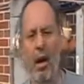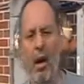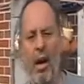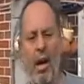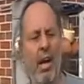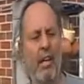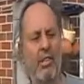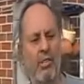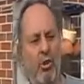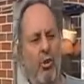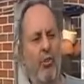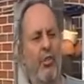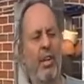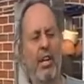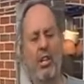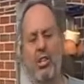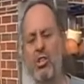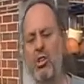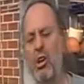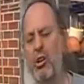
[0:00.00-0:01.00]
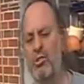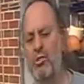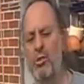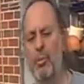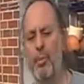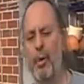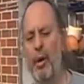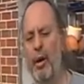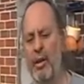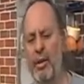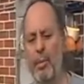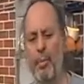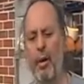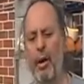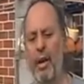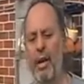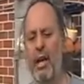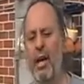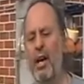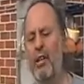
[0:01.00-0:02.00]
I still think it shocks the body and the
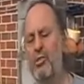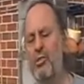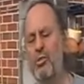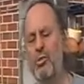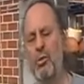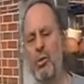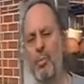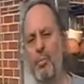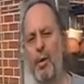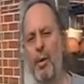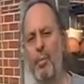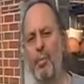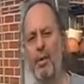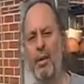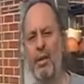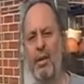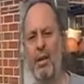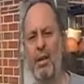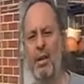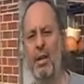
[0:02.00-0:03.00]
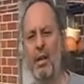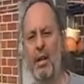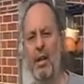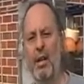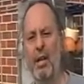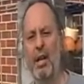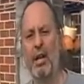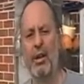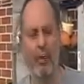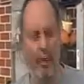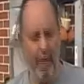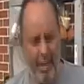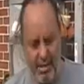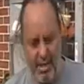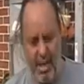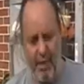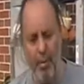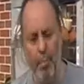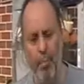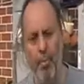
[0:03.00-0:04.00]
body can't store it properly. It creates
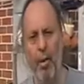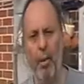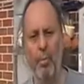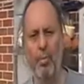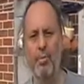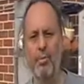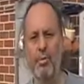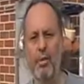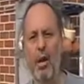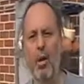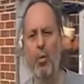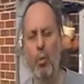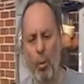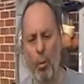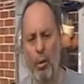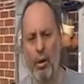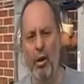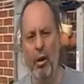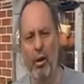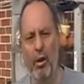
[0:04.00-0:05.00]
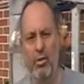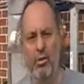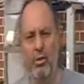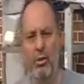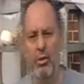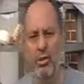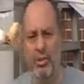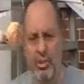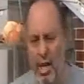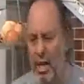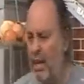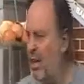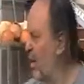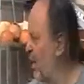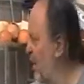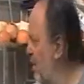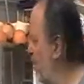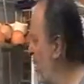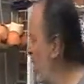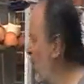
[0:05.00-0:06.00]
other problems. What we got to do is start
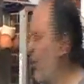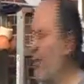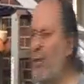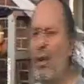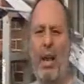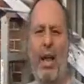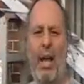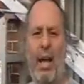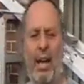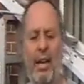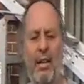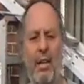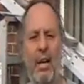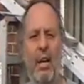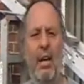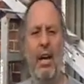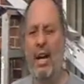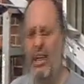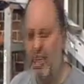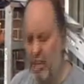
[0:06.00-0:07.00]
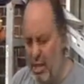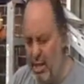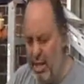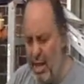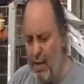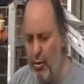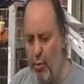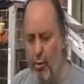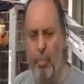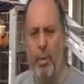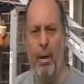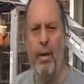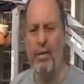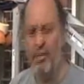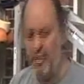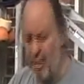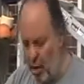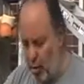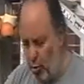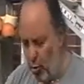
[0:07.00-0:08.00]
getting back on the land, and together with many of us
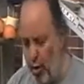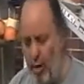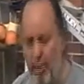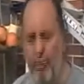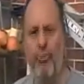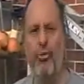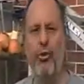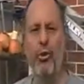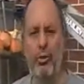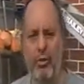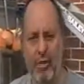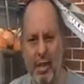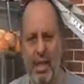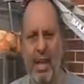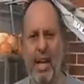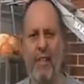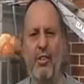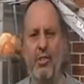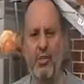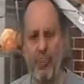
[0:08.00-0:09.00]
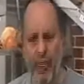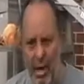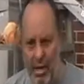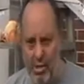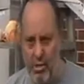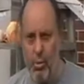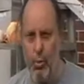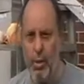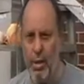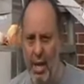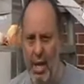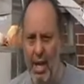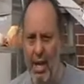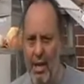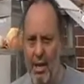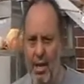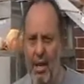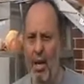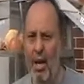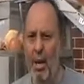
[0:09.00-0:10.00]
start growing food together as fast as we can,
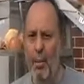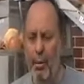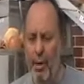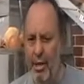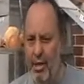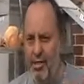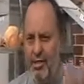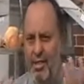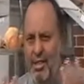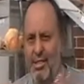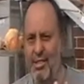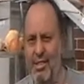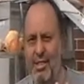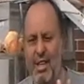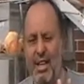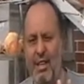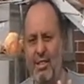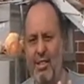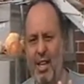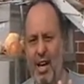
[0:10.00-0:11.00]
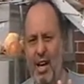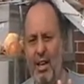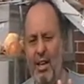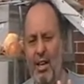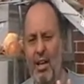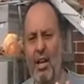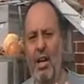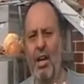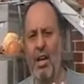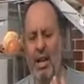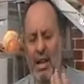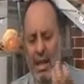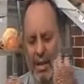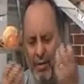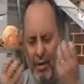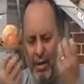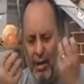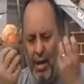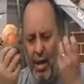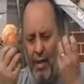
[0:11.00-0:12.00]
putting seeds in our tongue,
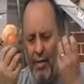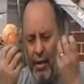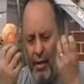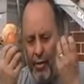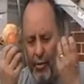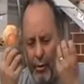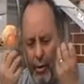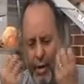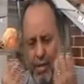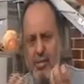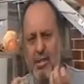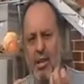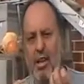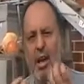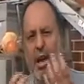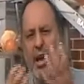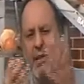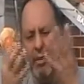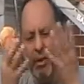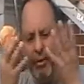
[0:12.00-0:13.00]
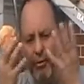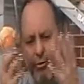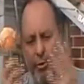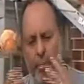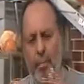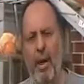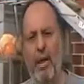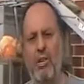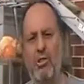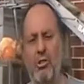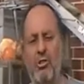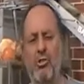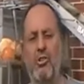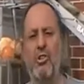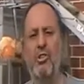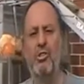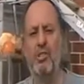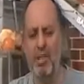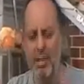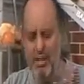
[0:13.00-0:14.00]
giving through our saliva information to the
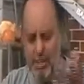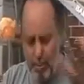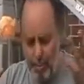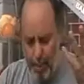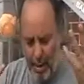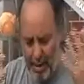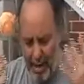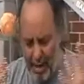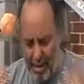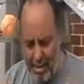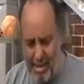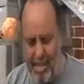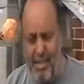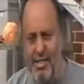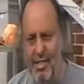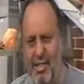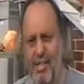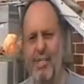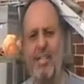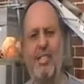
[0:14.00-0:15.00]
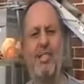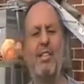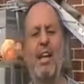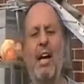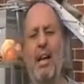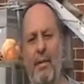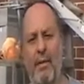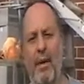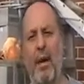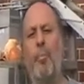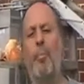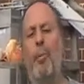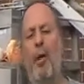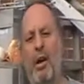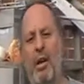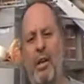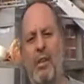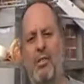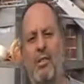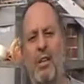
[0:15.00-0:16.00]
seeds about our diseased state of our
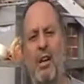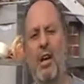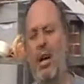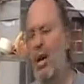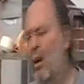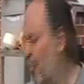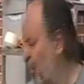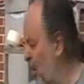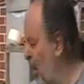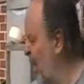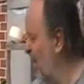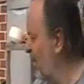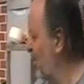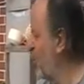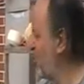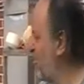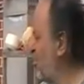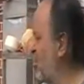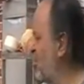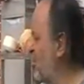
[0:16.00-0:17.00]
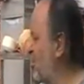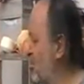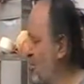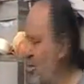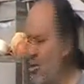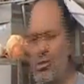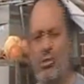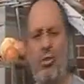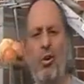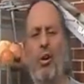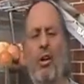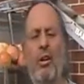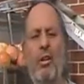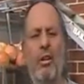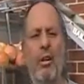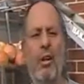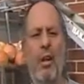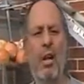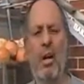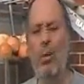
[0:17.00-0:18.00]
bodies, planting those seeds in the soil,
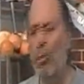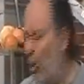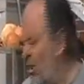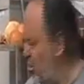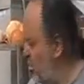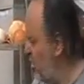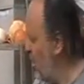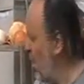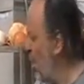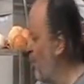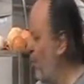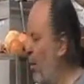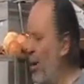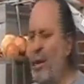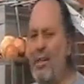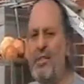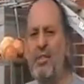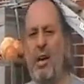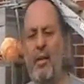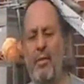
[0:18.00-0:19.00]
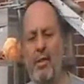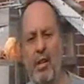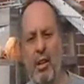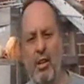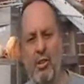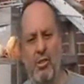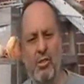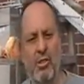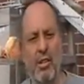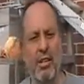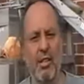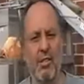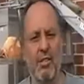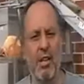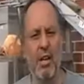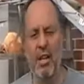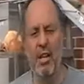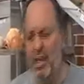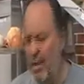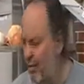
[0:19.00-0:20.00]
washing our bodies over those seeds,
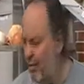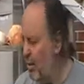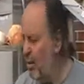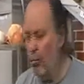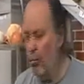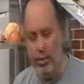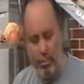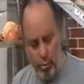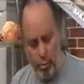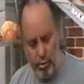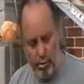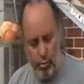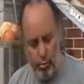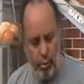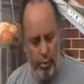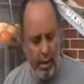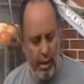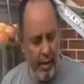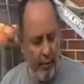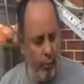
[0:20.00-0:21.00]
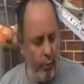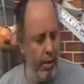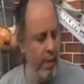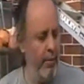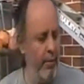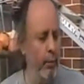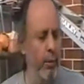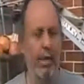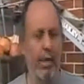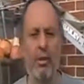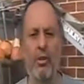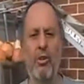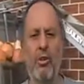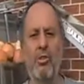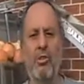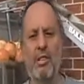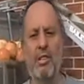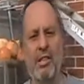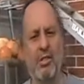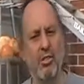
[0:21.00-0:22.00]
giving it with whatever we can use
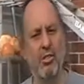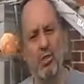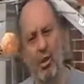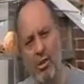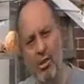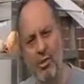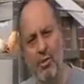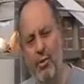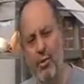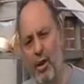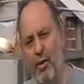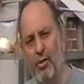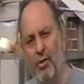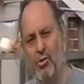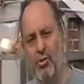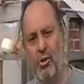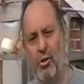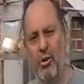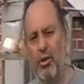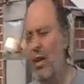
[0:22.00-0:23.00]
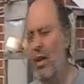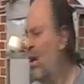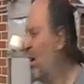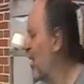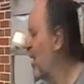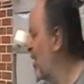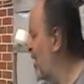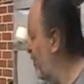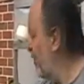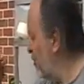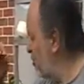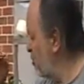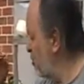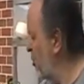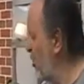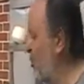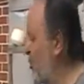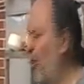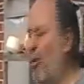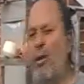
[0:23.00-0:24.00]
that doesn't toxify the soil, give the
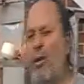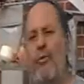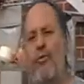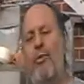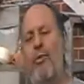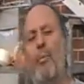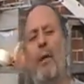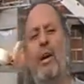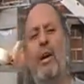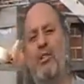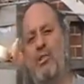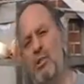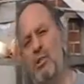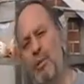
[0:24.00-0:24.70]
soil more information